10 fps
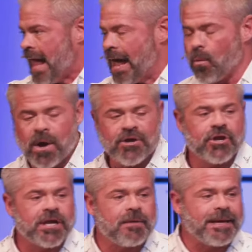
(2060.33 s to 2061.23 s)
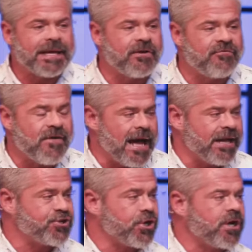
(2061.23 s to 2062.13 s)
And what you're going to begin to find
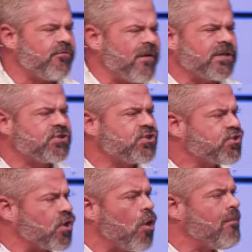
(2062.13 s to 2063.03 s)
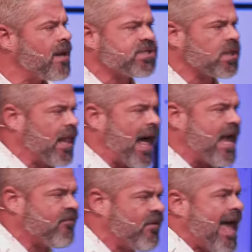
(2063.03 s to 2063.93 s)
is you're going to find so much life